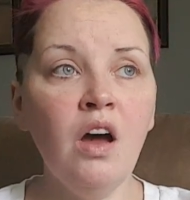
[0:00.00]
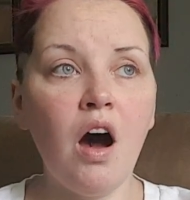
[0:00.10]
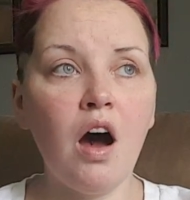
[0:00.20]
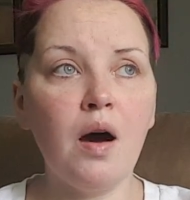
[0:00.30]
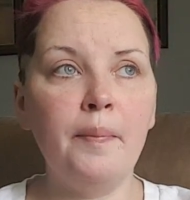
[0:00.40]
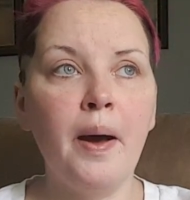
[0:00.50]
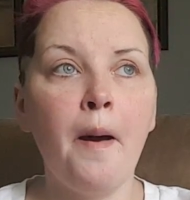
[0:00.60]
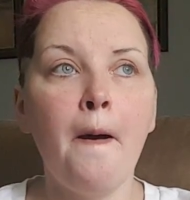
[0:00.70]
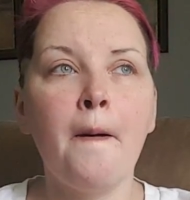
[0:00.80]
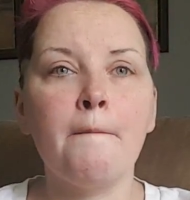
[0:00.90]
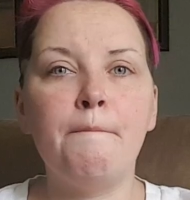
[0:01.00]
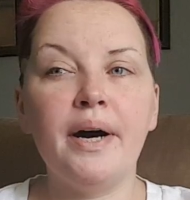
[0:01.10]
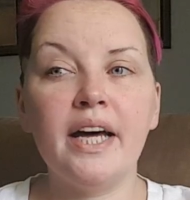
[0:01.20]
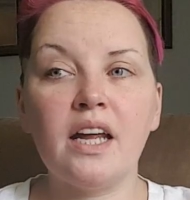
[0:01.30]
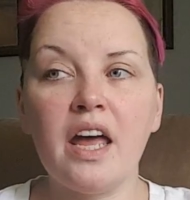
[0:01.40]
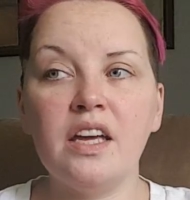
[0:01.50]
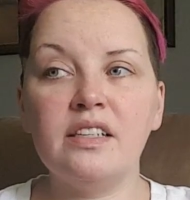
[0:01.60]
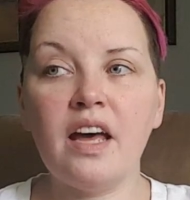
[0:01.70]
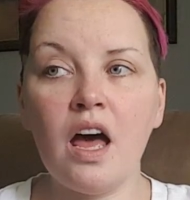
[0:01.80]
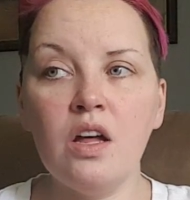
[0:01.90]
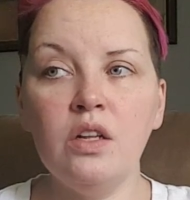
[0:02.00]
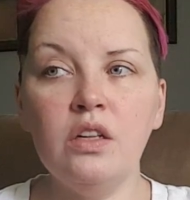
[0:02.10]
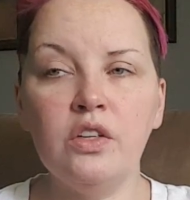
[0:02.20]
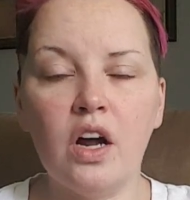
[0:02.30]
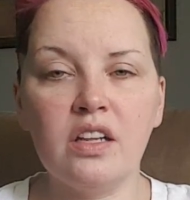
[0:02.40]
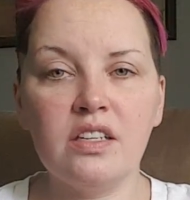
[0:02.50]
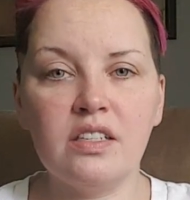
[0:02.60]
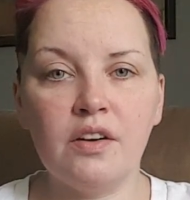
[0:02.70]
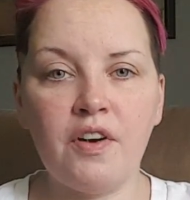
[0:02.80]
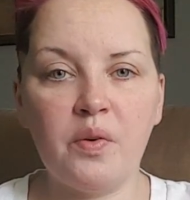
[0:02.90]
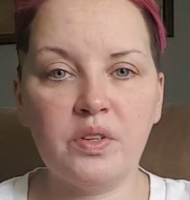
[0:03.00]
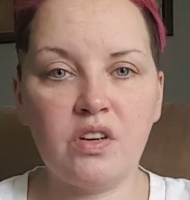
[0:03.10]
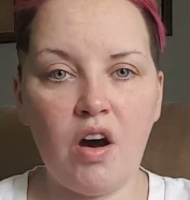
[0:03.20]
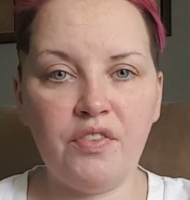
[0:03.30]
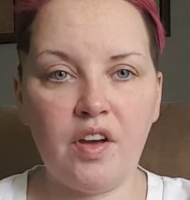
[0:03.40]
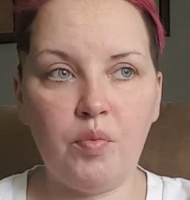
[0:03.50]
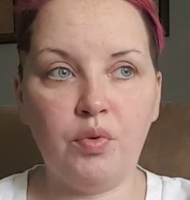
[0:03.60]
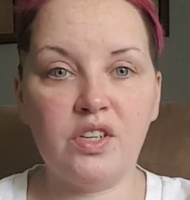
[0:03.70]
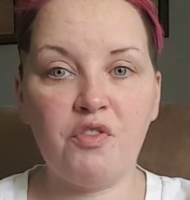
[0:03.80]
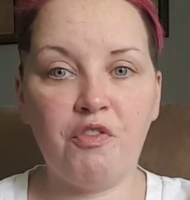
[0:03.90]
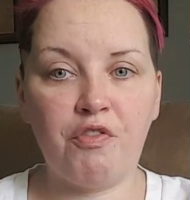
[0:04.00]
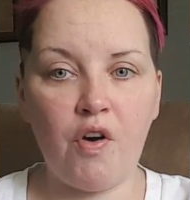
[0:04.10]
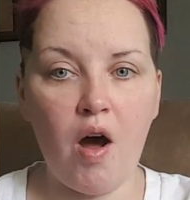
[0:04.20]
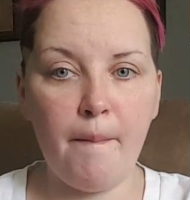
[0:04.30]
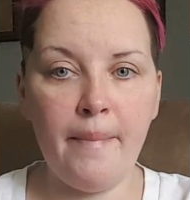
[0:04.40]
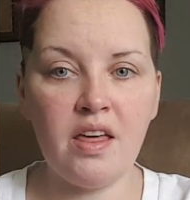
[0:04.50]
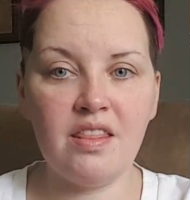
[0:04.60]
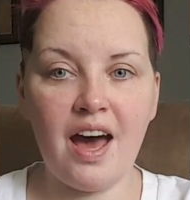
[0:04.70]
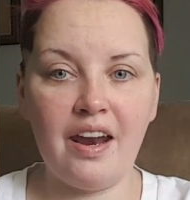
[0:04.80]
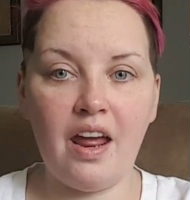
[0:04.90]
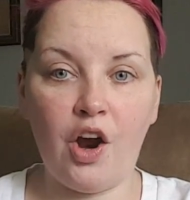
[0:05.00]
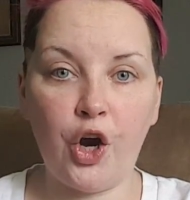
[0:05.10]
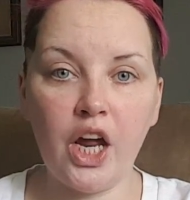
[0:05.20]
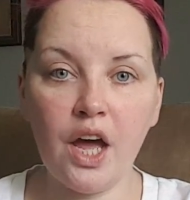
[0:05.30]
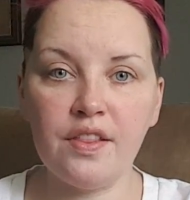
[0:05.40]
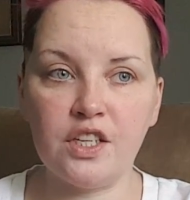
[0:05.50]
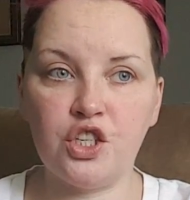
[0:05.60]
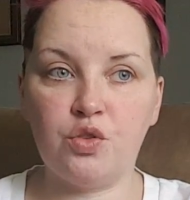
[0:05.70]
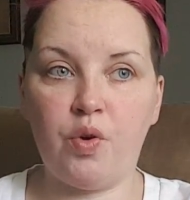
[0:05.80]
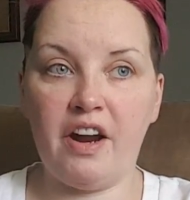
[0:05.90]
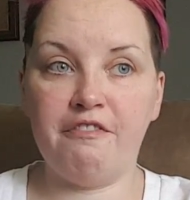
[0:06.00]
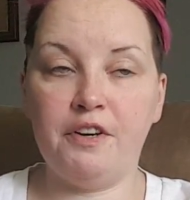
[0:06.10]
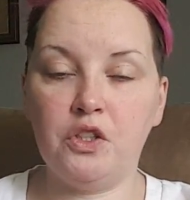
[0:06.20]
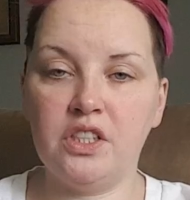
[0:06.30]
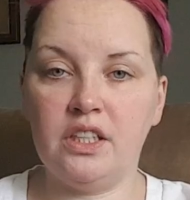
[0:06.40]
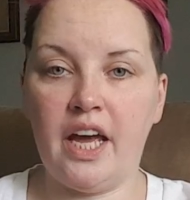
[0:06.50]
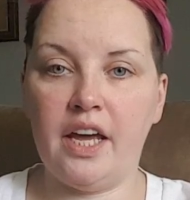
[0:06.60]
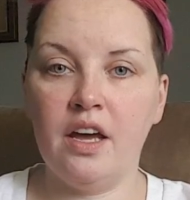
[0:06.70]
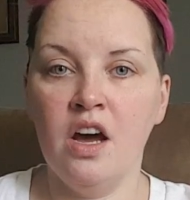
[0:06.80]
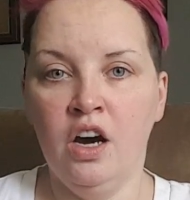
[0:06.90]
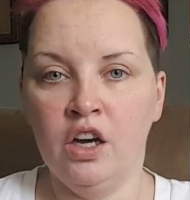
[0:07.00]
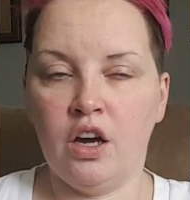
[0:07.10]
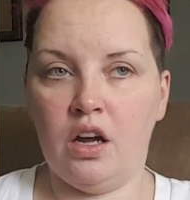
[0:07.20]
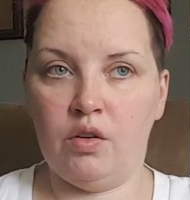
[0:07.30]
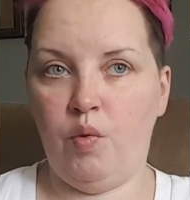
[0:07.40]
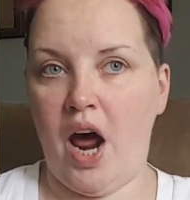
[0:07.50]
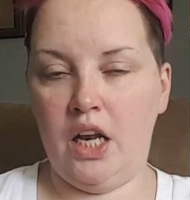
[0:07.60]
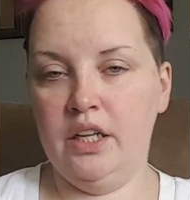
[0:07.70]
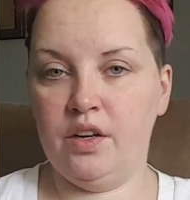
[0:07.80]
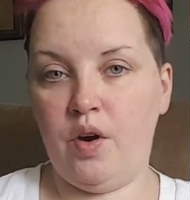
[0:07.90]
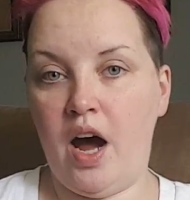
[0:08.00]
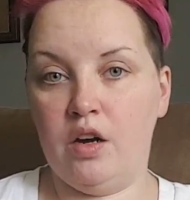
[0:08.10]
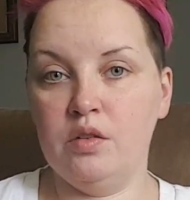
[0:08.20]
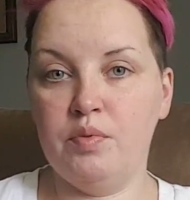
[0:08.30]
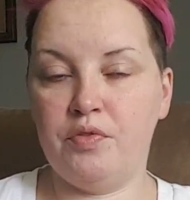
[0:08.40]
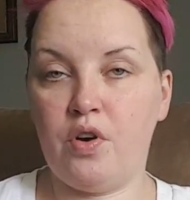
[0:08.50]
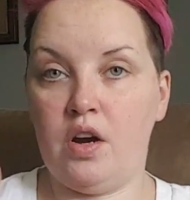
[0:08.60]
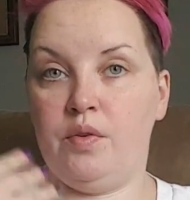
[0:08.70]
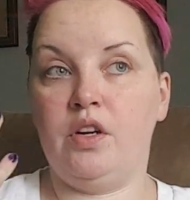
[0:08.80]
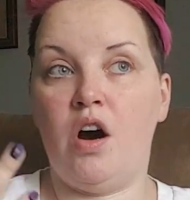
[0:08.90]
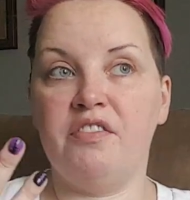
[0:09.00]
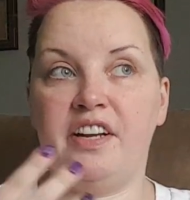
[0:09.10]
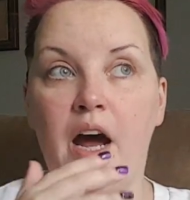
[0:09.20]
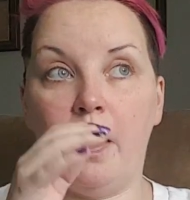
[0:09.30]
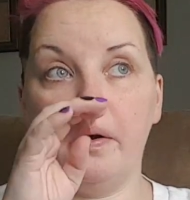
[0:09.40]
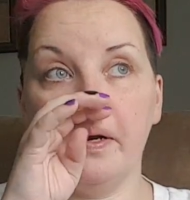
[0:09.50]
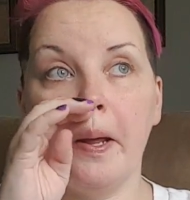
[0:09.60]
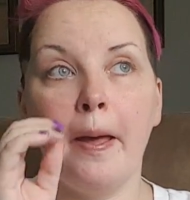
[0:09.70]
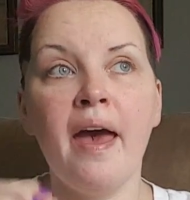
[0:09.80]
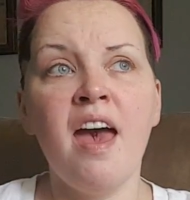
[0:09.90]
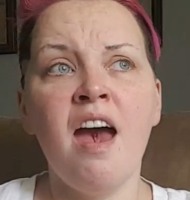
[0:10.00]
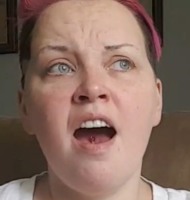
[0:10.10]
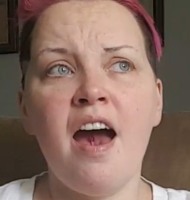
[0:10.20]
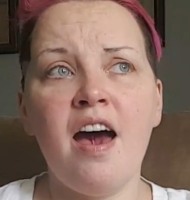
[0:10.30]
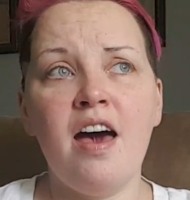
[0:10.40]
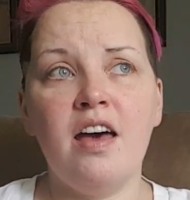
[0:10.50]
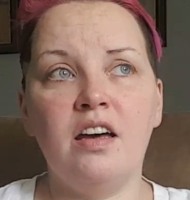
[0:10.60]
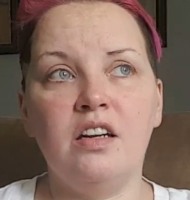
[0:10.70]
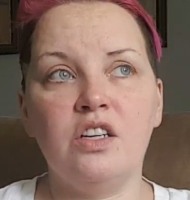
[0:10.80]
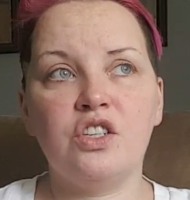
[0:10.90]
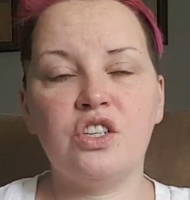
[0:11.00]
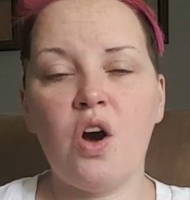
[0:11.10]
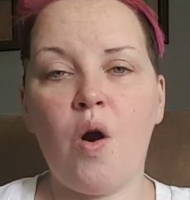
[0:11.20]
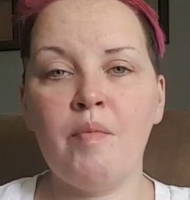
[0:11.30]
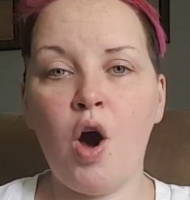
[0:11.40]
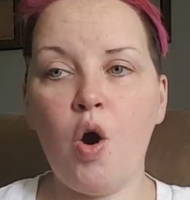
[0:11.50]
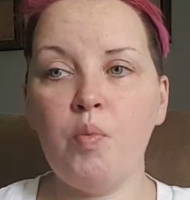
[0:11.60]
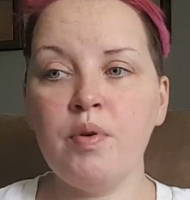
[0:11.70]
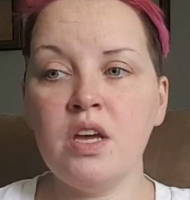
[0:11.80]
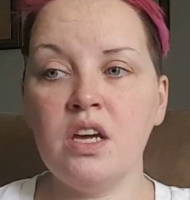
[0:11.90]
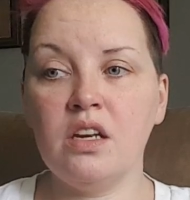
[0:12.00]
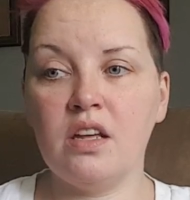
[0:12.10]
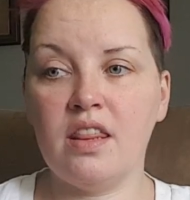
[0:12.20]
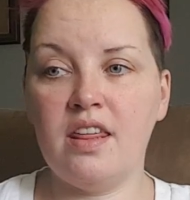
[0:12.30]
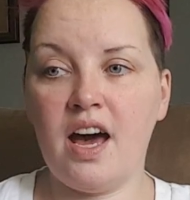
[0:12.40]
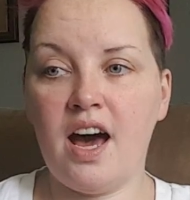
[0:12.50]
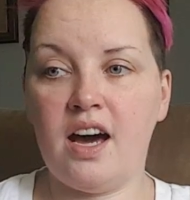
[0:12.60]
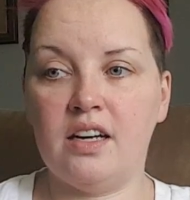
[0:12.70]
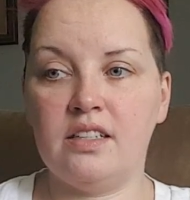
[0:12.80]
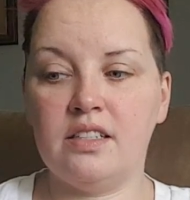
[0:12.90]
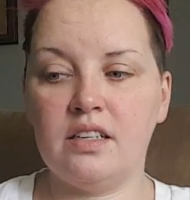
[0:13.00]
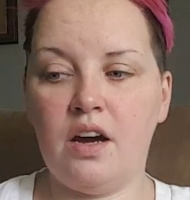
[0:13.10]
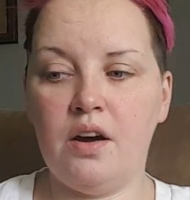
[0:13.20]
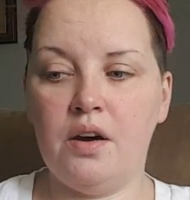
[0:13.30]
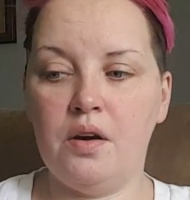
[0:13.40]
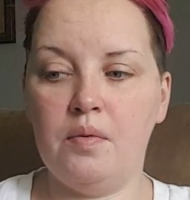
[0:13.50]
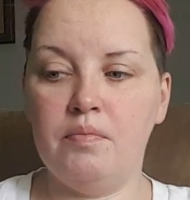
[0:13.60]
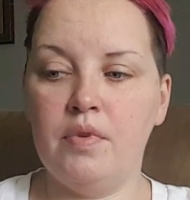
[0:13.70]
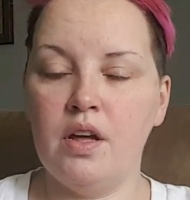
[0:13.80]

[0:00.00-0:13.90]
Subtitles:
But I could tell a lot of the stuff I was coughing up was from that area. That's just where I felt it, like, kind of rattling around before I would cough it out. And so I'm hoping that, you